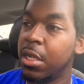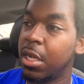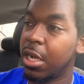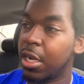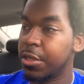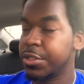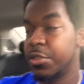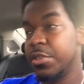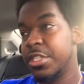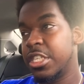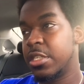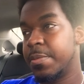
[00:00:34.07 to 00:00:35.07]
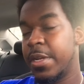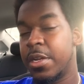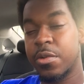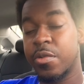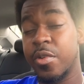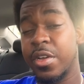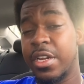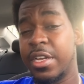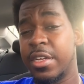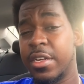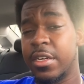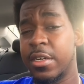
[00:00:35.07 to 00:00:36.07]
I also anticipate
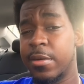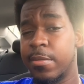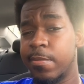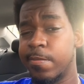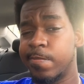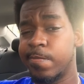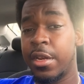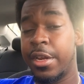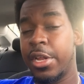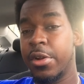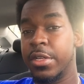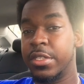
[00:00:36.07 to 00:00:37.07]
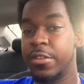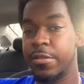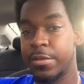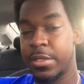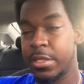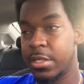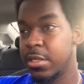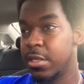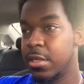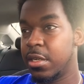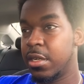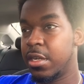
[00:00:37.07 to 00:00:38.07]
creating um, narratives,
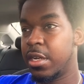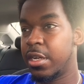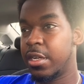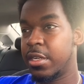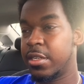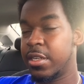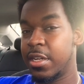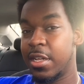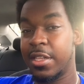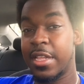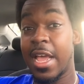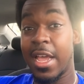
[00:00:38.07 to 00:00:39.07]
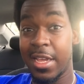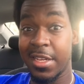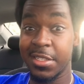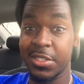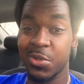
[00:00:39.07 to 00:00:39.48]
and that is